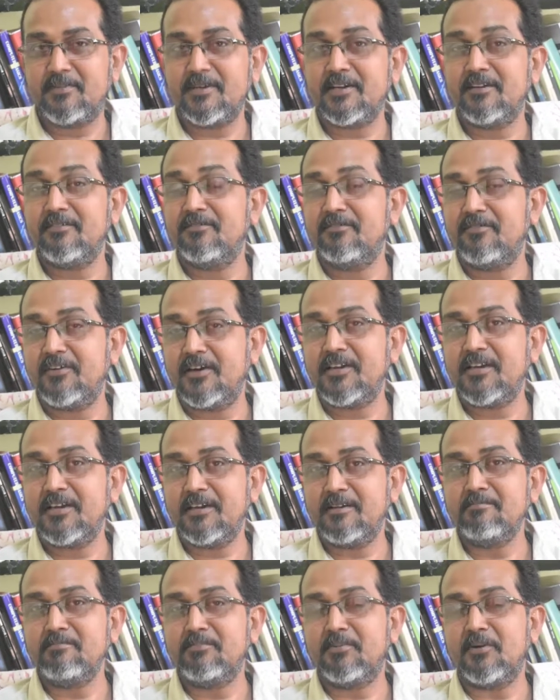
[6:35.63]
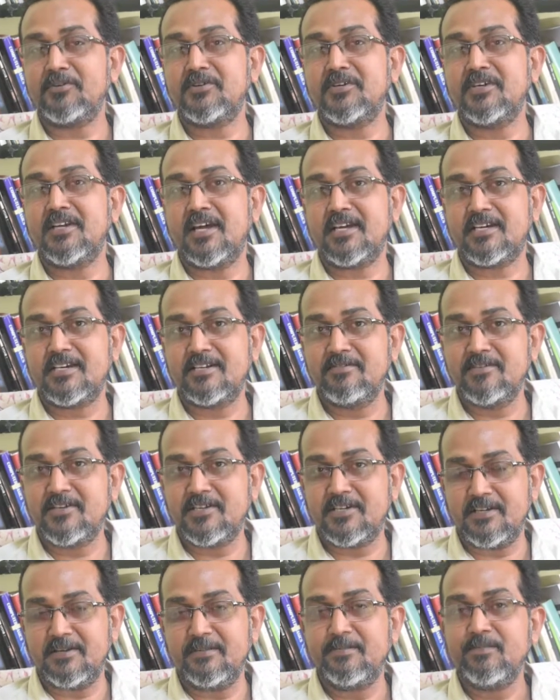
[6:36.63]
but a very important
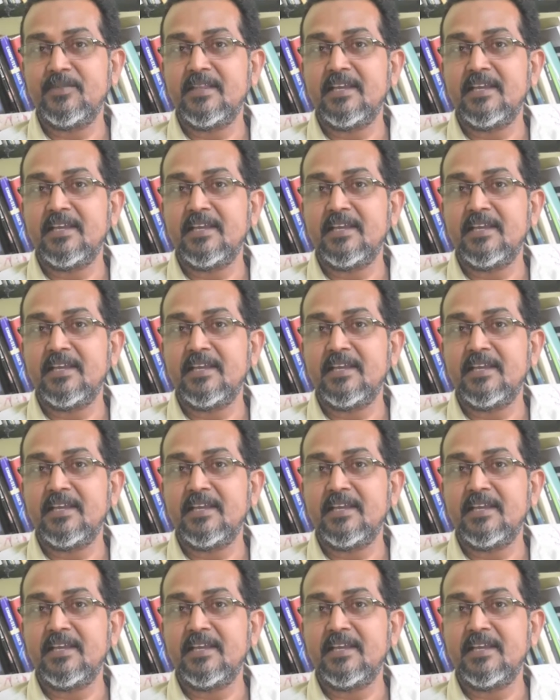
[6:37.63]
activity.